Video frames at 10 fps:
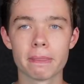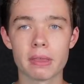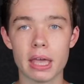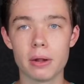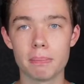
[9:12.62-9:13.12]

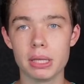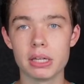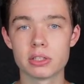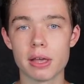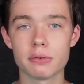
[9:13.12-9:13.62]
And Embiid
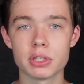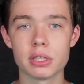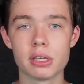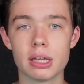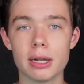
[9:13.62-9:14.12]
is
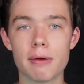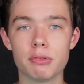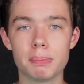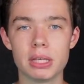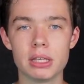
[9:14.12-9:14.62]
obviously an
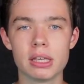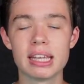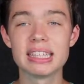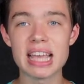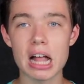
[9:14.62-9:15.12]
MVP
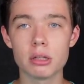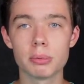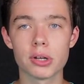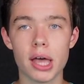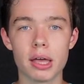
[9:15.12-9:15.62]

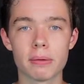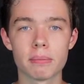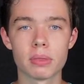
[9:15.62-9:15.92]
caliber guy.